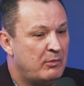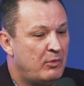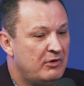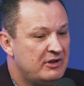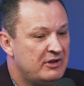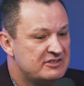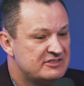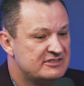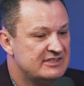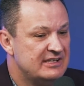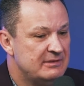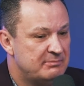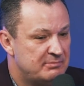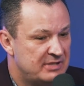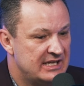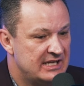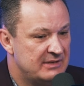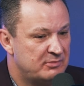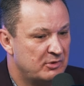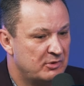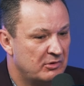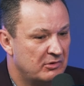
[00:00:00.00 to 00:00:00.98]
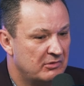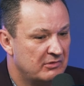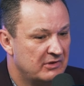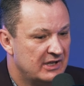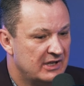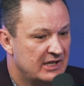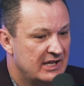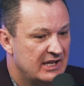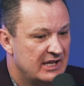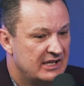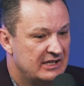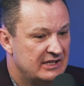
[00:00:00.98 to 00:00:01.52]
to see people.
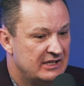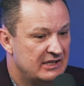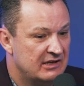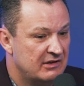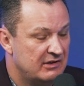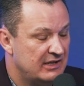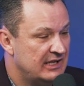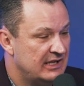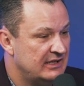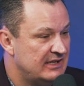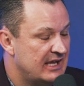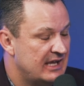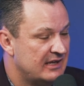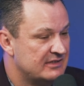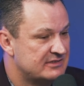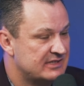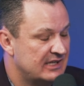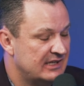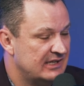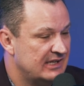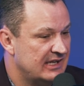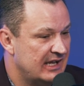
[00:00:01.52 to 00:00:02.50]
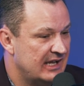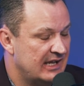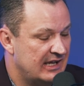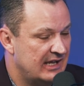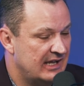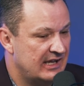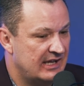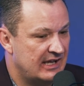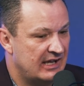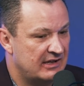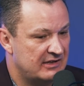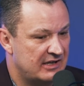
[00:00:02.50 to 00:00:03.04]
In Dallas,
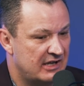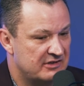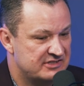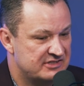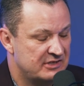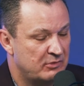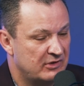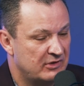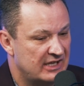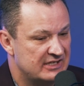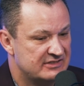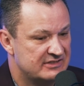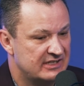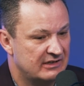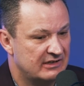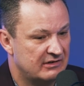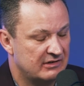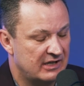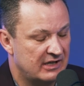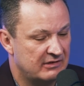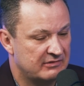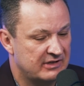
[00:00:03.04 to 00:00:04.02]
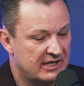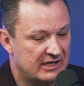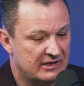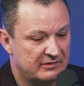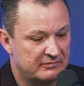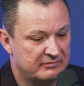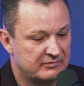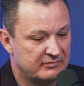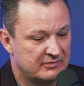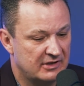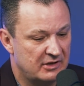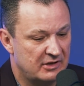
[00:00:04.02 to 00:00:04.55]
I'll say one last thing. I'll kind
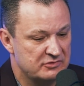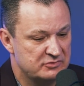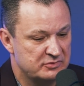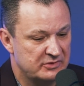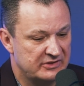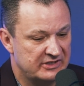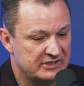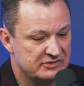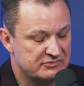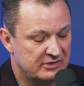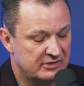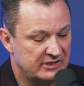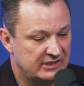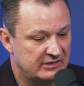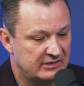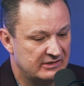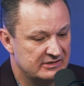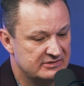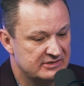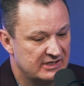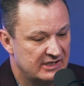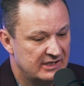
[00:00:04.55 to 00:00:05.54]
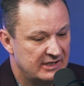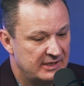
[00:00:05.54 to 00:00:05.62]
of close with this right here. Is